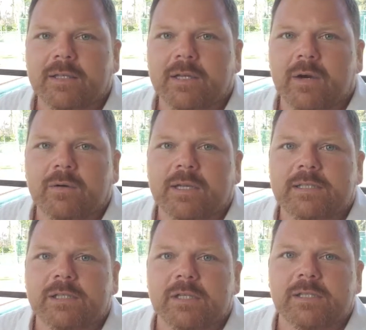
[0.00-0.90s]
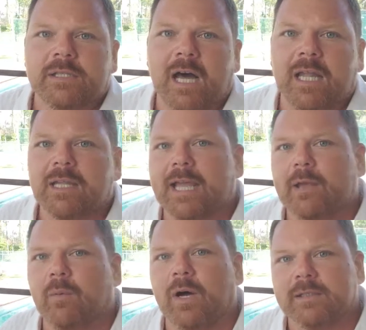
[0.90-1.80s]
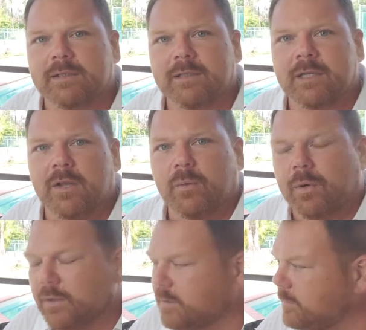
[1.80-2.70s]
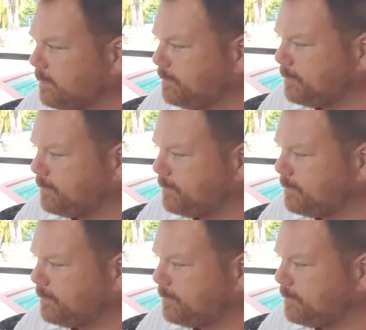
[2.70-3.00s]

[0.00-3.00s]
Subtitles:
it's just not like it was. In other words,